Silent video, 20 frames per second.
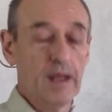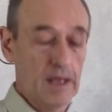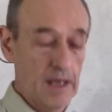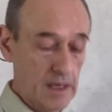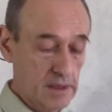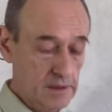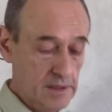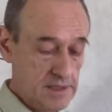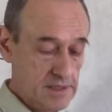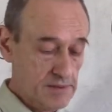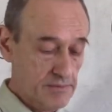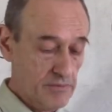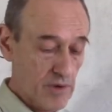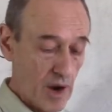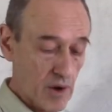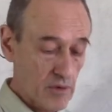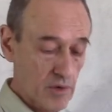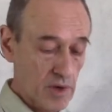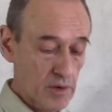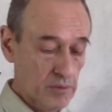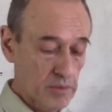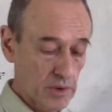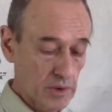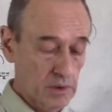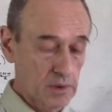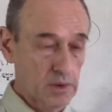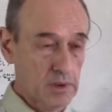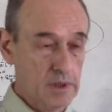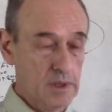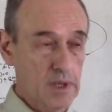and it's a
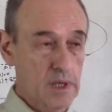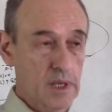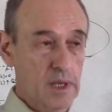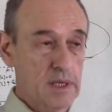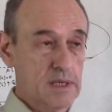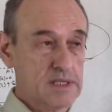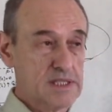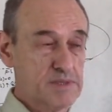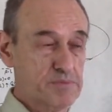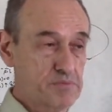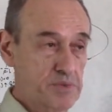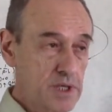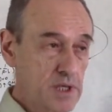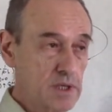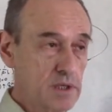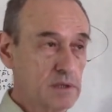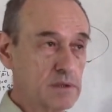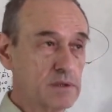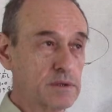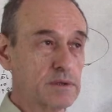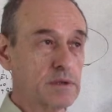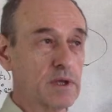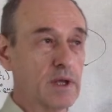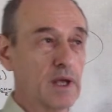variable speed,